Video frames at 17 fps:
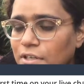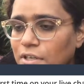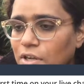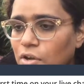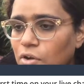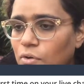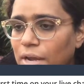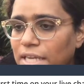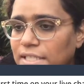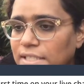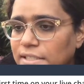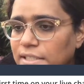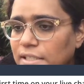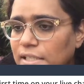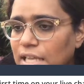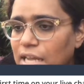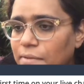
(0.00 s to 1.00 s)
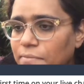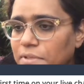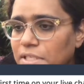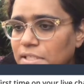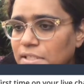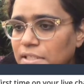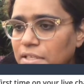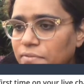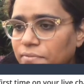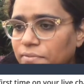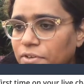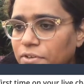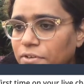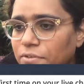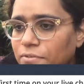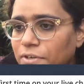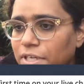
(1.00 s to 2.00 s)
oh I still have this
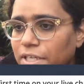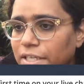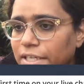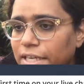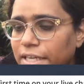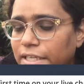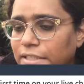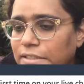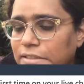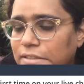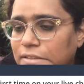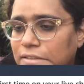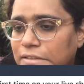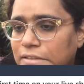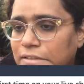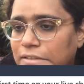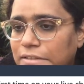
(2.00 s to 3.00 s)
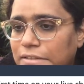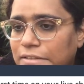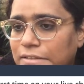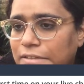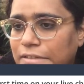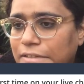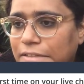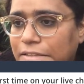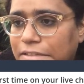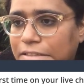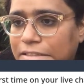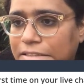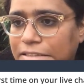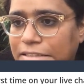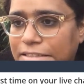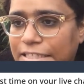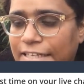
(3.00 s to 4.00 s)
inverter running yikes
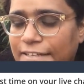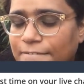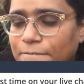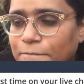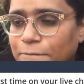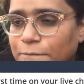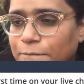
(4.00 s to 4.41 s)
yeah